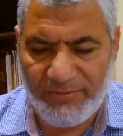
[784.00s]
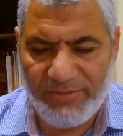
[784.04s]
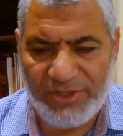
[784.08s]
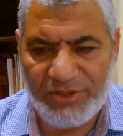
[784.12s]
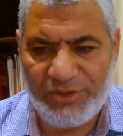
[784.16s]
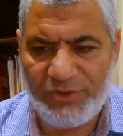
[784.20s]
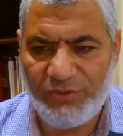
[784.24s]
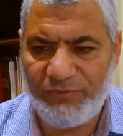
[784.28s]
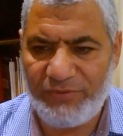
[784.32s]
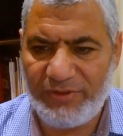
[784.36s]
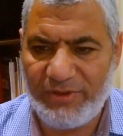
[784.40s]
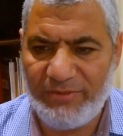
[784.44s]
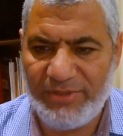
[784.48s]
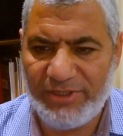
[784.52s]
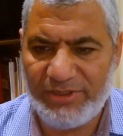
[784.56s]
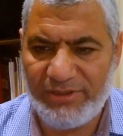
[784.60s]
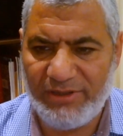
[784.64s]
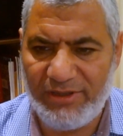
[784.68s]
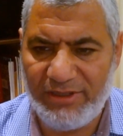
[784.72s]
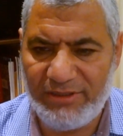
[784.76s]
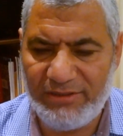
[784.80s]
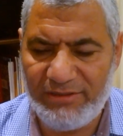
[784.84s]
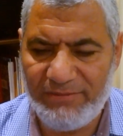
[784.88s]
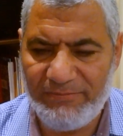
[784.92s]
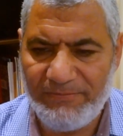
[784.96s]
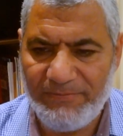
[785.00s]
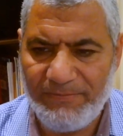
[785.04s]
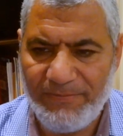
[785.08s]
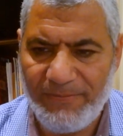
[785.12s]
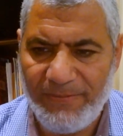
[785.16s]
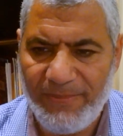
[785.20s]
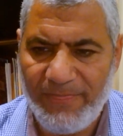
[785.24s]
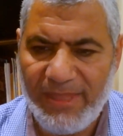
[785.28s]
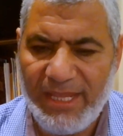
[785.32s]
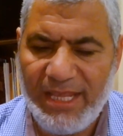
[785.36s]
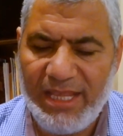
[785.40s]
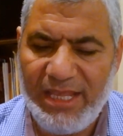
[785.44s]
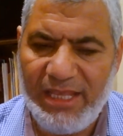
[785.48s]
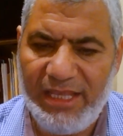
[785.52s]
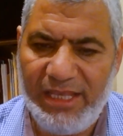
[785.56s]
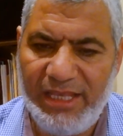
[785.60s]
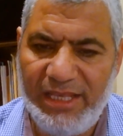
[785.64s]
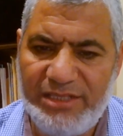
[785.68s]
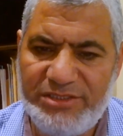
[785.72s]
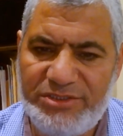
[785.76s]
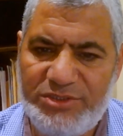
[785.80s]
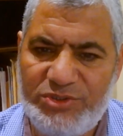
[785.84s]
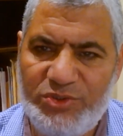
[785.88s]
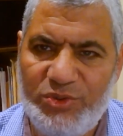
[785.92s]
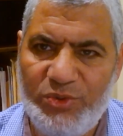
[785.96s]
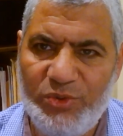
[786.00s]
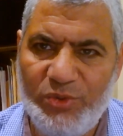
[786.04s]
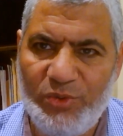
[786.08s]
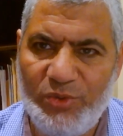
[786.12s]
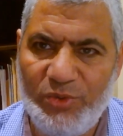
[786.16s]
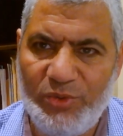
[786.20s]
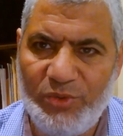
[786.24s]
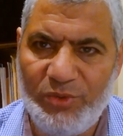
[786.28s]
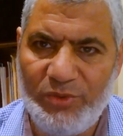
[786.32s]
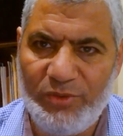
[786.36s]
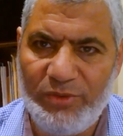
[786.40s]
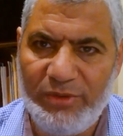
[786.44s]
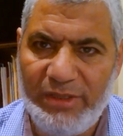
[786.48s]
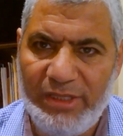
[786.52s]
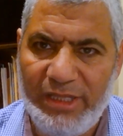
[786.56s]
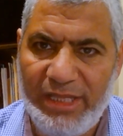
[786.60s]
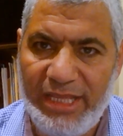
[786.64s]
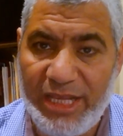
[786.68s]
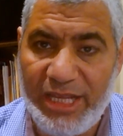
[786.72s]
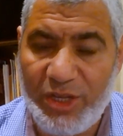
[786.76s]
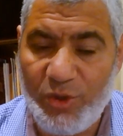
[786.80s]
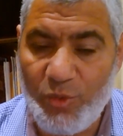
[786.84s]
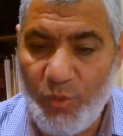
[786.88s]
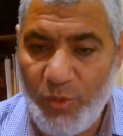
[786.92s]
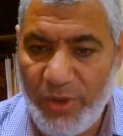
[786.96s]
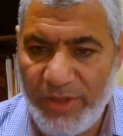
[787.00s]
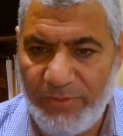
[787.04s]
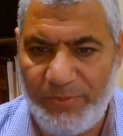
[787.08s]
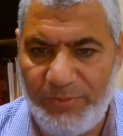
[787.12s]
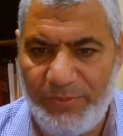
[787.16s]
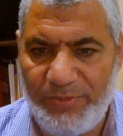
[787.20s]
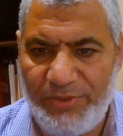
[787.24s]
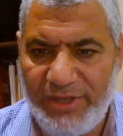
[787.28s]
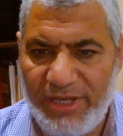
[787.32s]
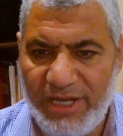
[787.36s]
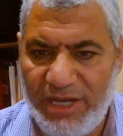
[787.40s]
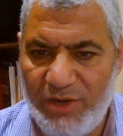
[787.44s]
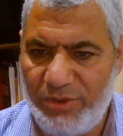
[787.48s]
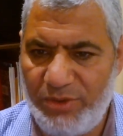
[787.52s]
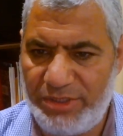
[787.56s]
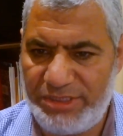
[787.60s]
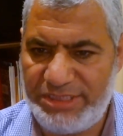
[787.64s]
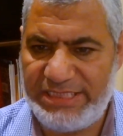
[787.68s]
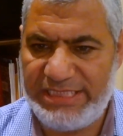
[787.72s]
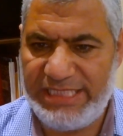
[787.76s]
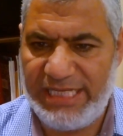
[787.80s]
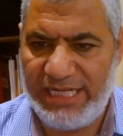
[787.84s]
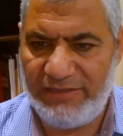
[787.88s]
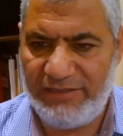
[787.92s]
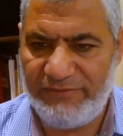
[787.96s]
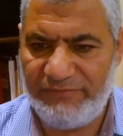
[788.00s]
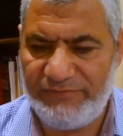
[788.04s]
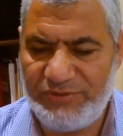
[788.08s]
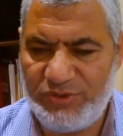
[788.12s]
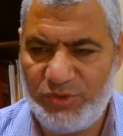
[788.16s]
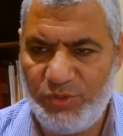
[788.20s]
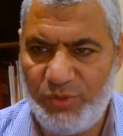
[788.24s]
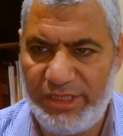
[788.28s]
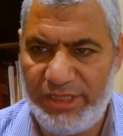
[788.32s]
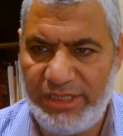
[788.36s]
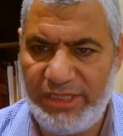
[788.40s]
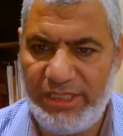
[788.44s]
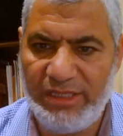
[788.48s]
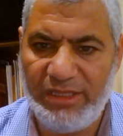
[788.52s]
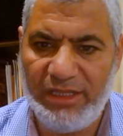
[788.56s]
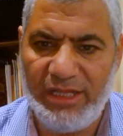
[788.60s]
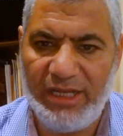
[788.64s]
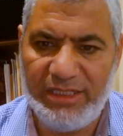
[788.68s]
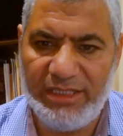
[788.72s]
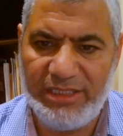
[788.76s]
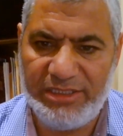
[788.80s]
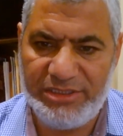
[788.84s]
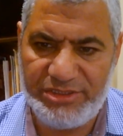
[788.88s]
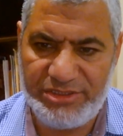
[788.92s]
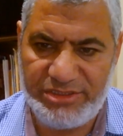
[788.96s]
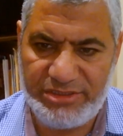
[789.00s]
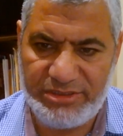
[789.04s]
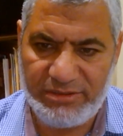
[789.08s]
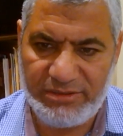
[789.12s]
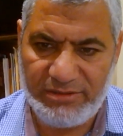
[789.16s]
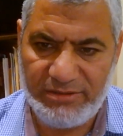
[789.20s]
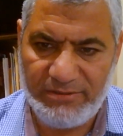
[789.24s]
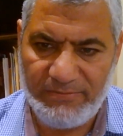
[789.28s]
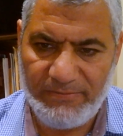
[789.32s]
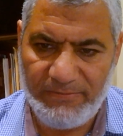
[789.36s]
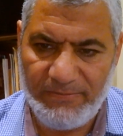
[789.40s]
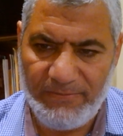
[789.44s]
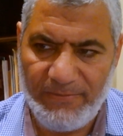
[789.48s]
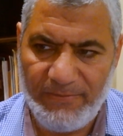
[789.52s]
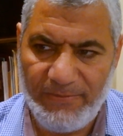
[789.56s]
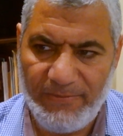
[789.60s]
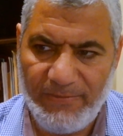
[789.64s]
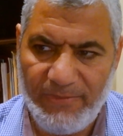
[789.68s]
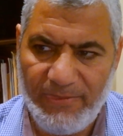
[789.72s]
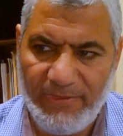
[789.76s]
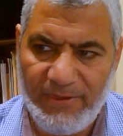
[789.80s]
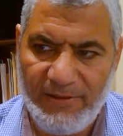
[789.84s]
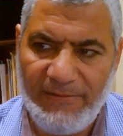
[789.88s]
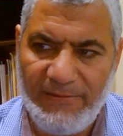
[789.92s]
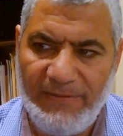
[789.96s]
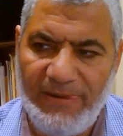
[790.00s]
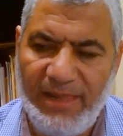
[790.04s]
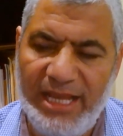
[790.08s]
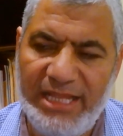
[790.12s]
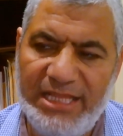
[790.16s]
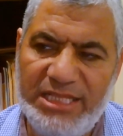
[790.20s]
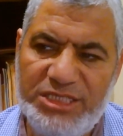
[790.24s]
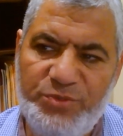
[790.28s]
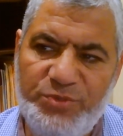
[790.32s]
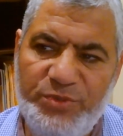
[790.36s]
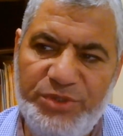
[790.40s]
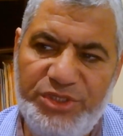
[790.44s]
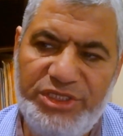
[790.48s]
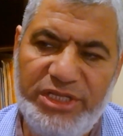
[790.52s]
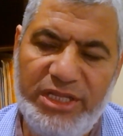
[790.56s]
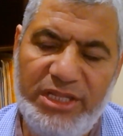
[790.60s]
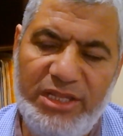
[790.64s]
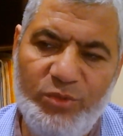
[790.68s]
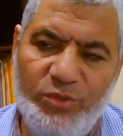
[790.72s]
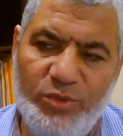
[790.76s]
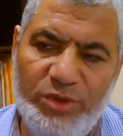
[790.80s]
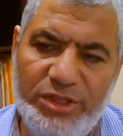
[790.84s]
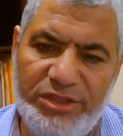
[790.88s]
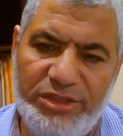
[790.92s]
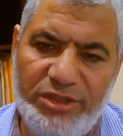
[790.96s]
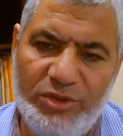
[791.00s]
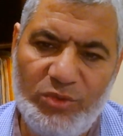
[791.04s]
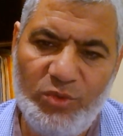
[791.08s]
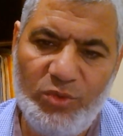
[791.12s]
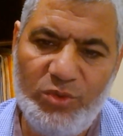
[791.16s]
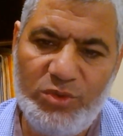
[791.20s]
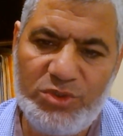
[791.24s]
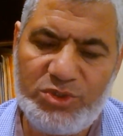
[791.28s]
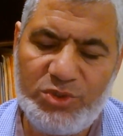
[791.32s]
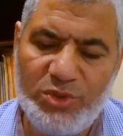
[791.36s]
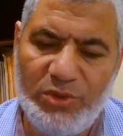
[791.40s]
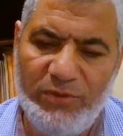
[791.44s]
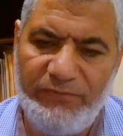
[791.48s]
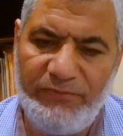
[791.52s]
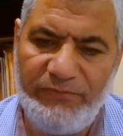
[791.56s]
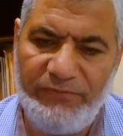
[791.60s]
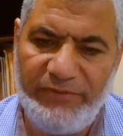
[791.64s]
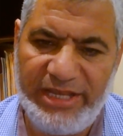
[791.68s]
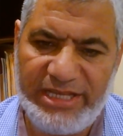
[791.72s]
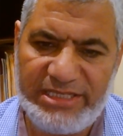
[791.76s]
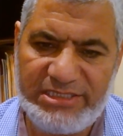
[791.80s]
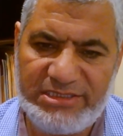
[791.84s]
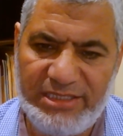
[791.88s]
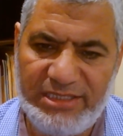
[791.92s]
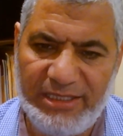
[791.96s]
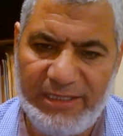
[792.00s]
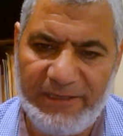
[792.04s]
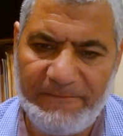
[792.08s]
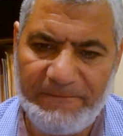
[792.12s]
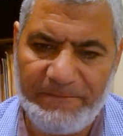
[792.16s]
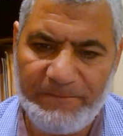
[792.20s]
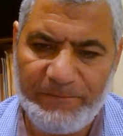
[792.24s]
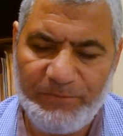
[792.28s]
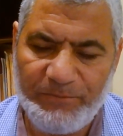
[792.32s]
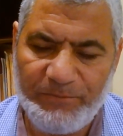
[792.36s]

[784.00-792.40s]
month of Ramadan is to equip ourselves with the knowledge and especially with the rules of fasting